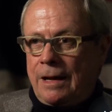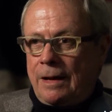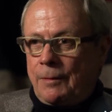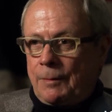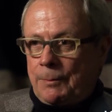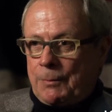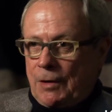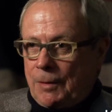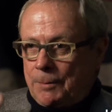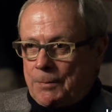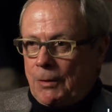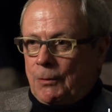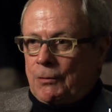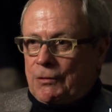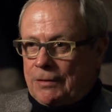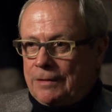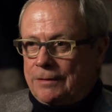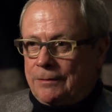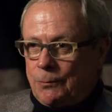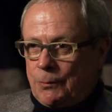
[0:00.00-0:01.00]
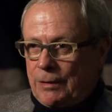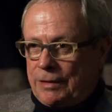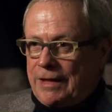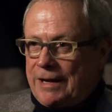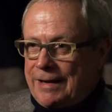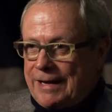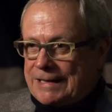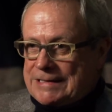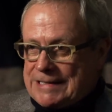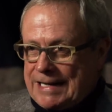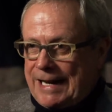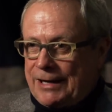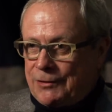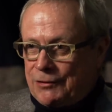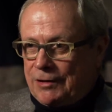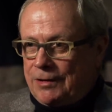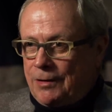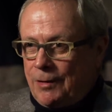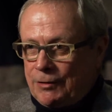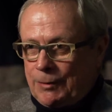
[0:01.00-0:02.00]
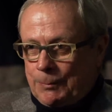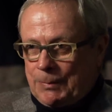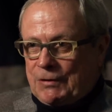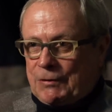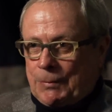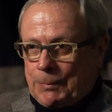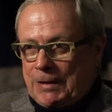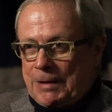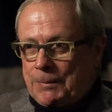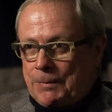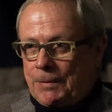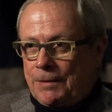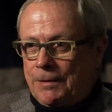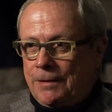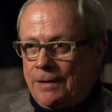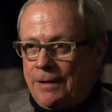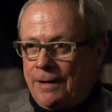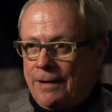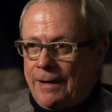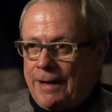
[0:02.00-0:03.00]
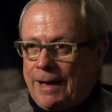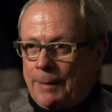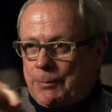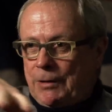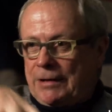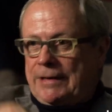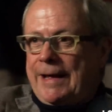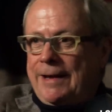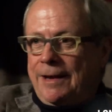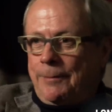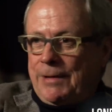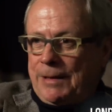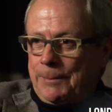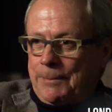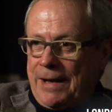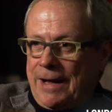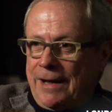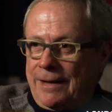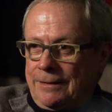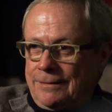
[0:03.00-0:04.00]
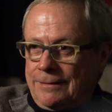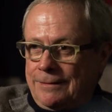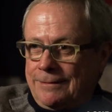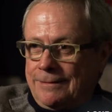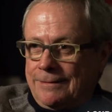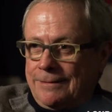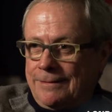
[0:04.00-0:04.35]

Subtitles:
I would put a Post-it with the next action on the piece of paper and put that in a big pile.